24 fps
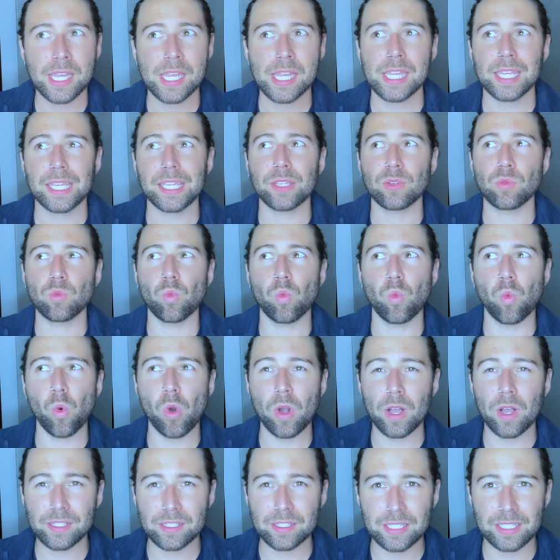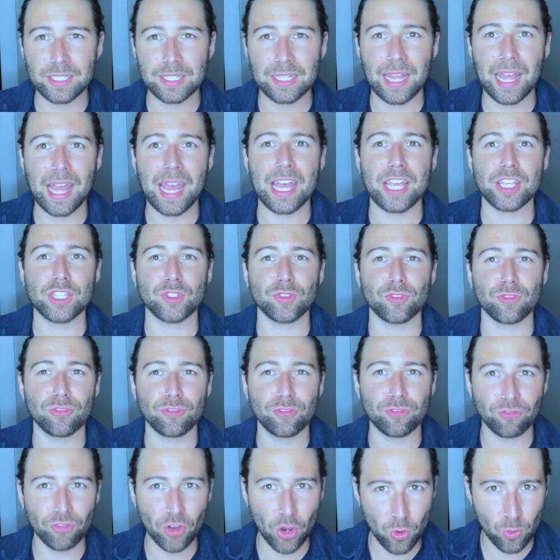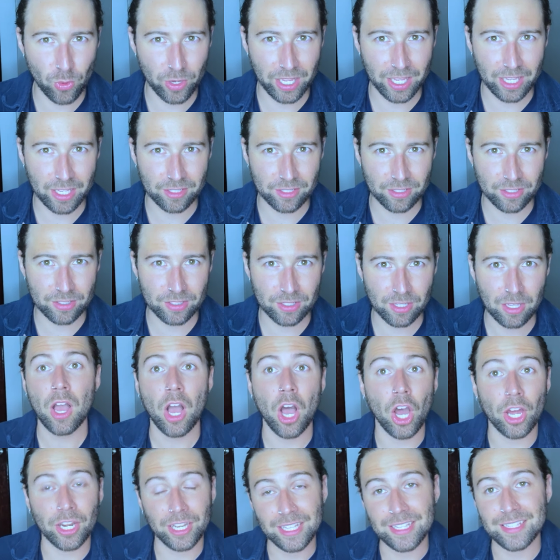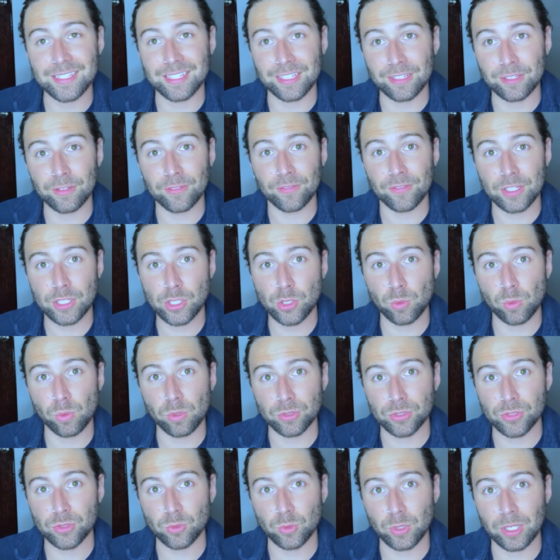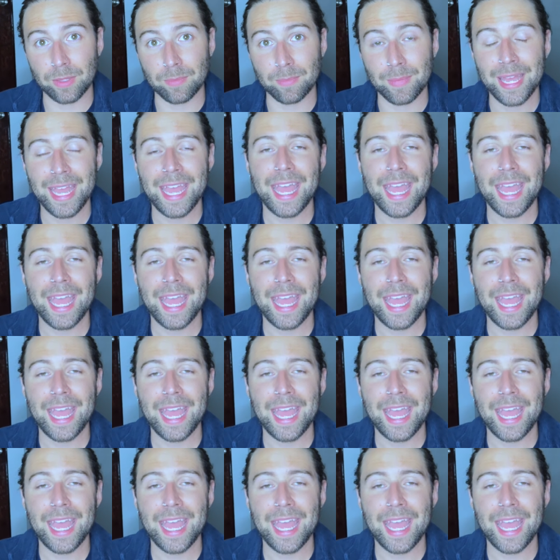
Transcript: he wasn't as focused on his individual swim